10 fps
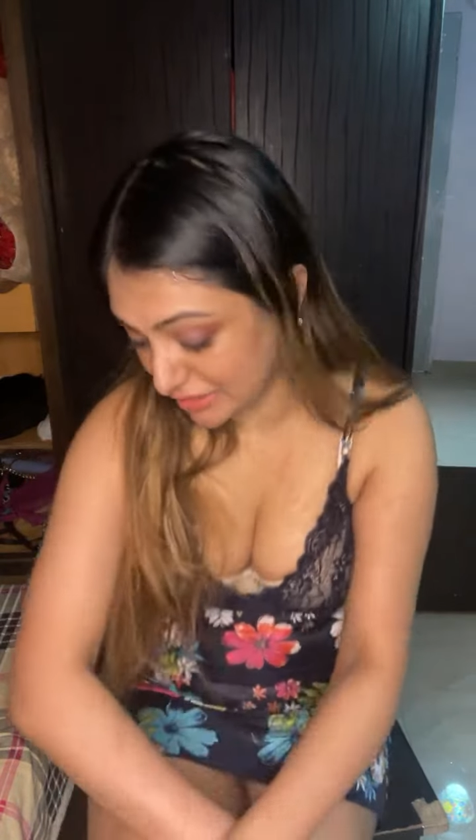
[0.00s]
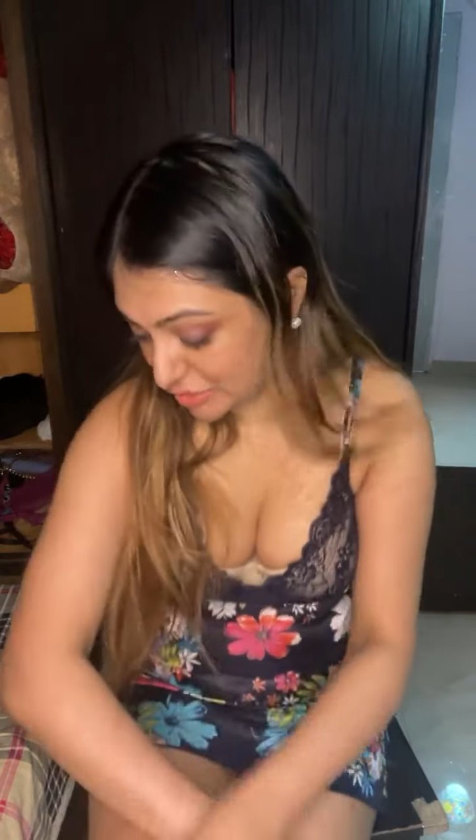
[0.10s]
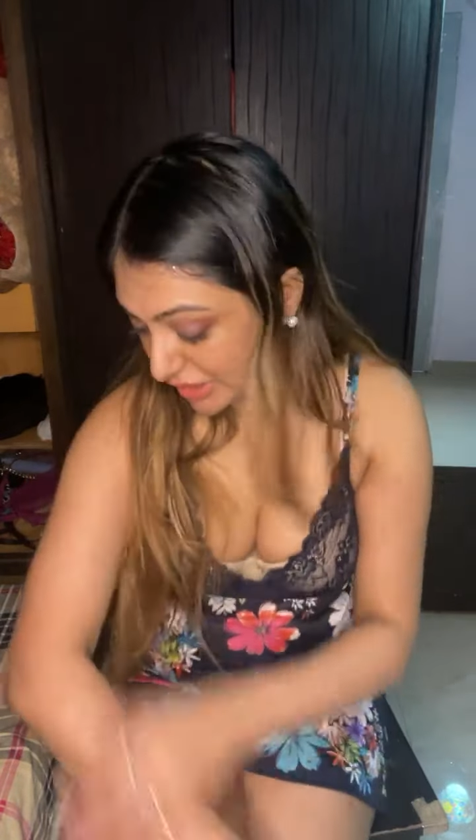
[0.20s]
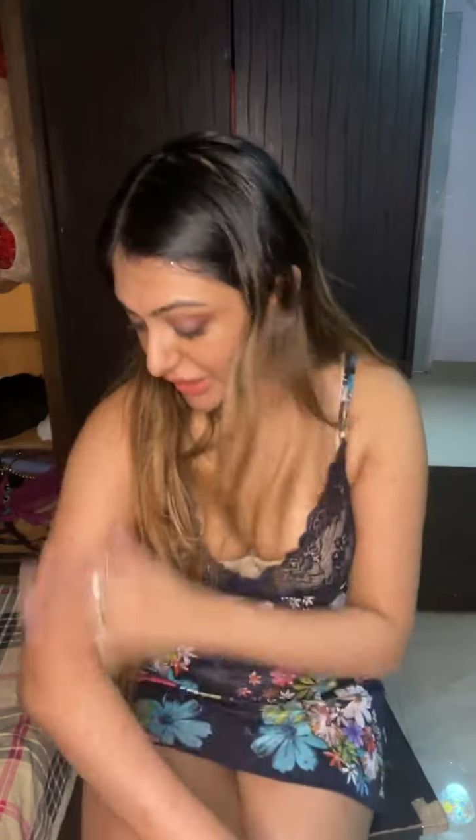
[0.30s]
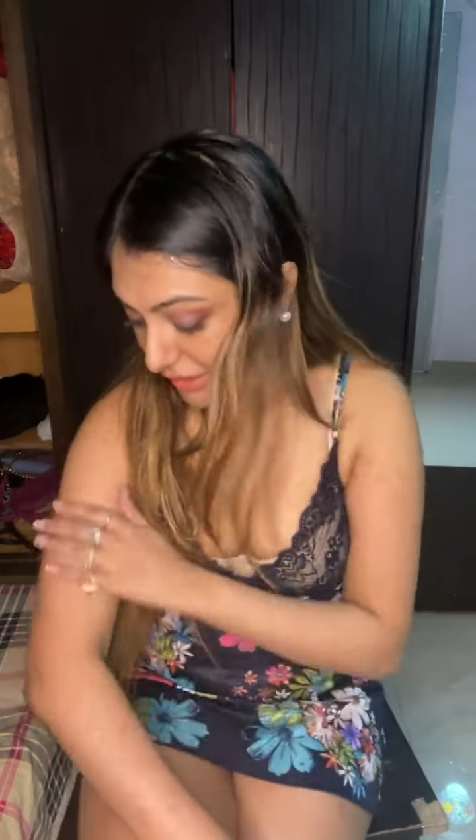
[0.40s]

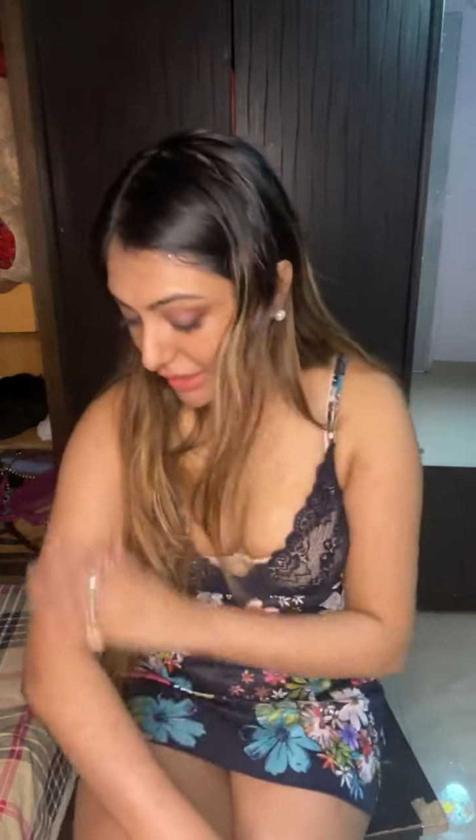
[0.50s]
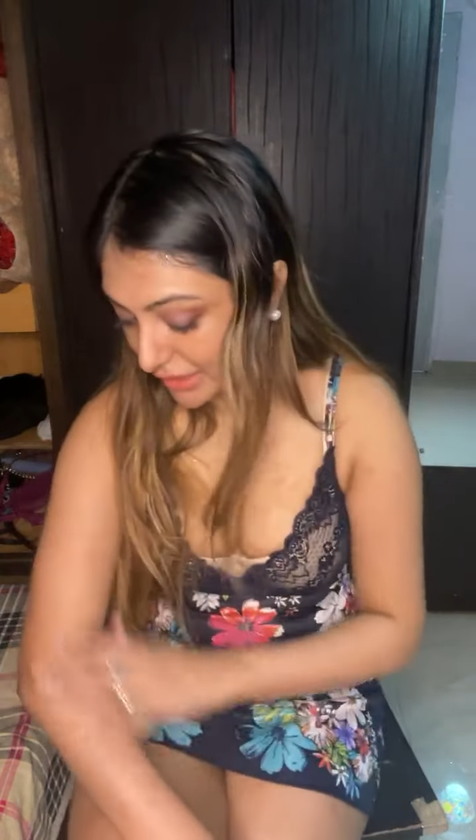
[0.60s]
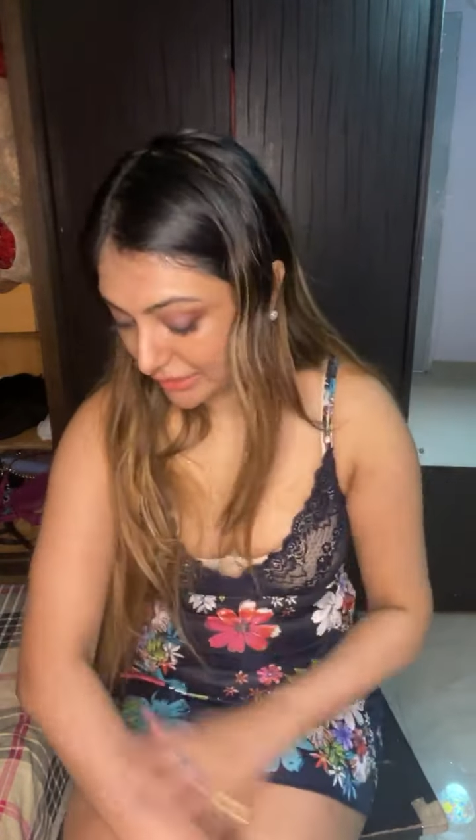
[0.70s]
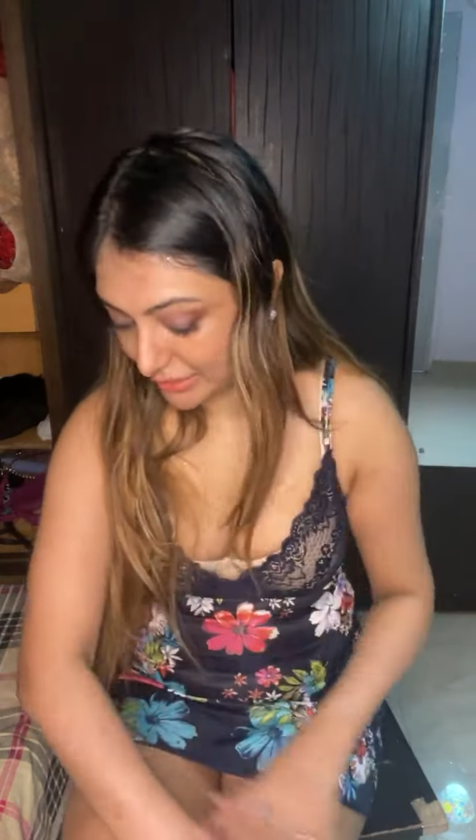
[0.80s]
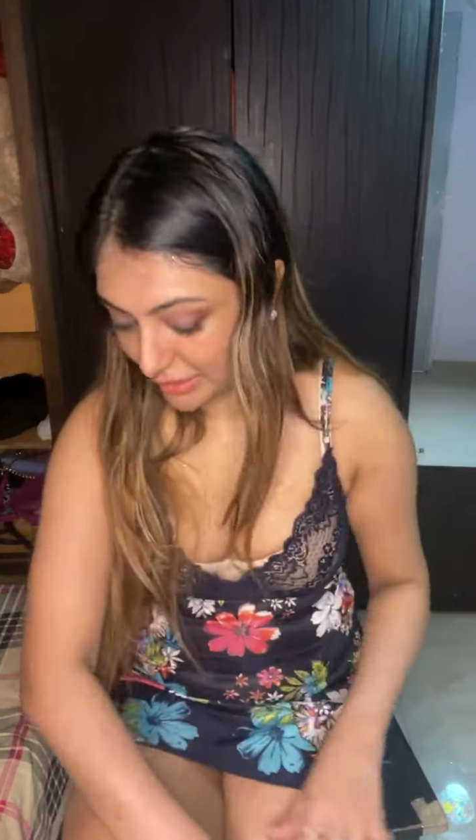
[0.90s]
itching
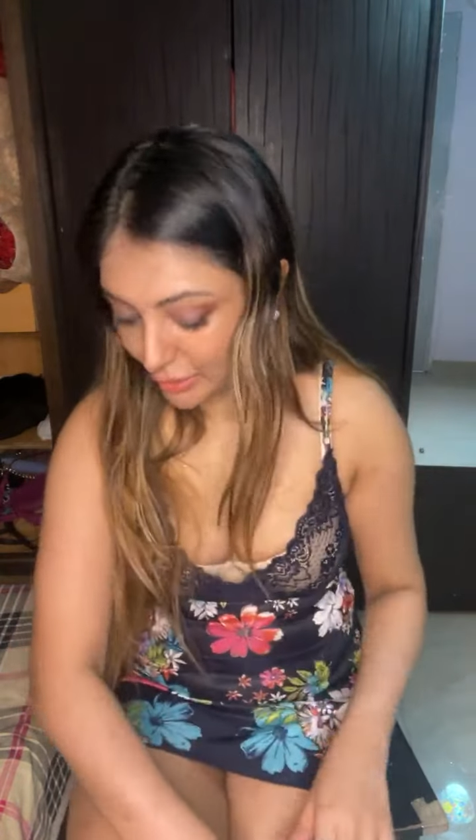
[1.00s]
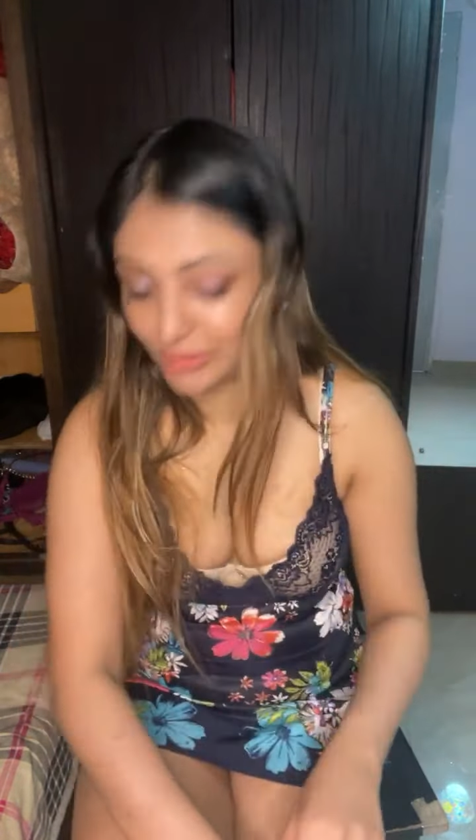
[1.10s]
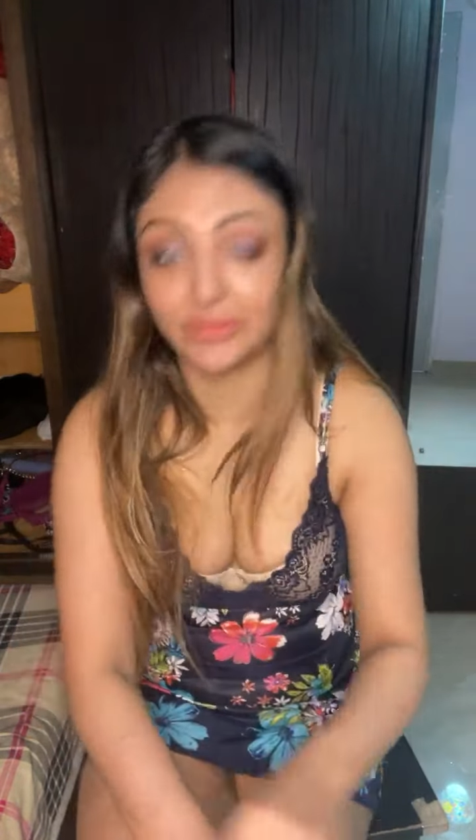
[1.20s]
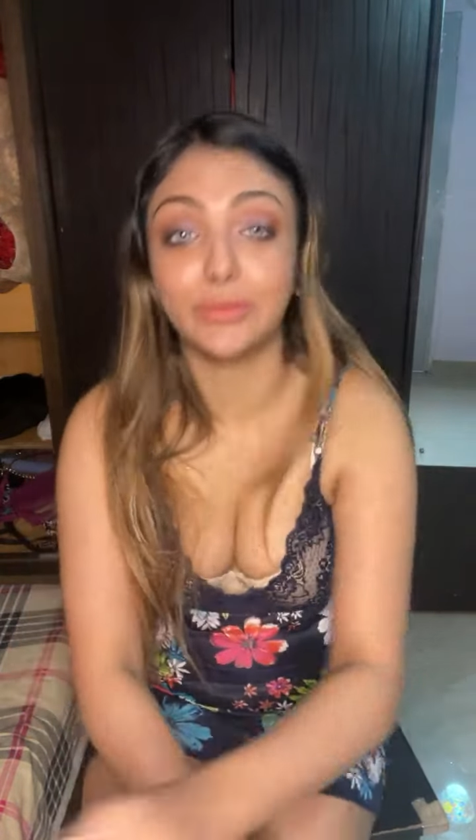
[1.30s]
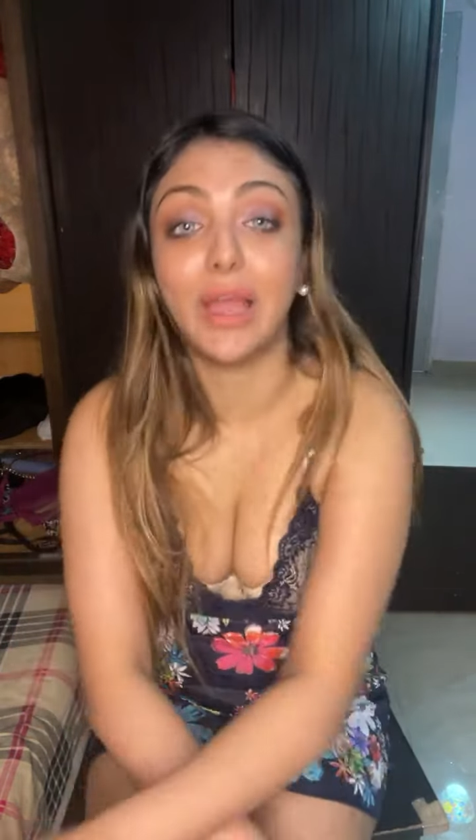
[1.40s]
and I
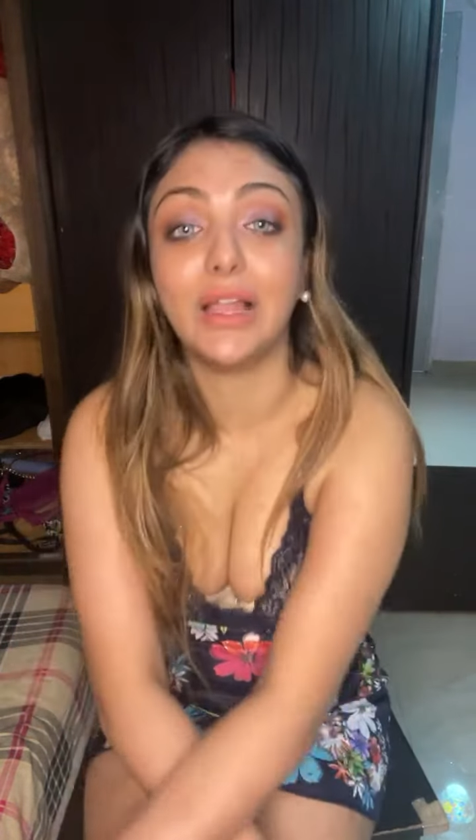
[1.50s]
got some